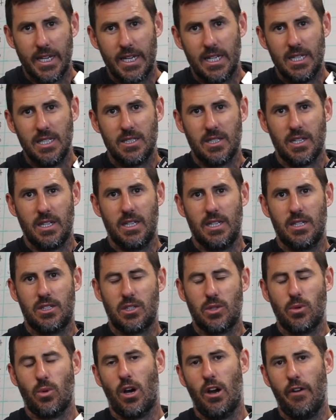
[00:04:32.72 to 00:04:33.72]
easy
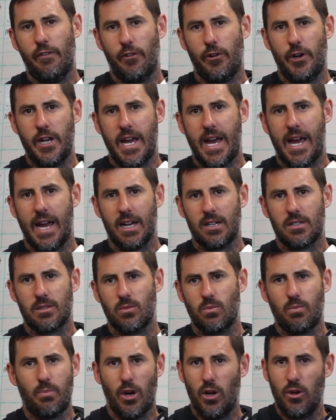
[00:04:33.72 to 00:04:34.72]
to
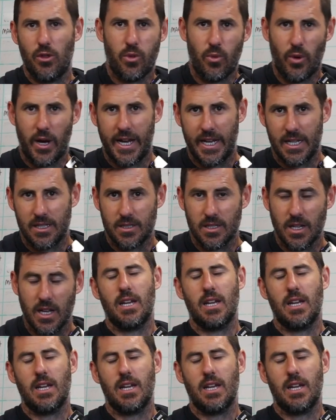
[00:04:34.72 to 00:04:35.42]
overreact both ways.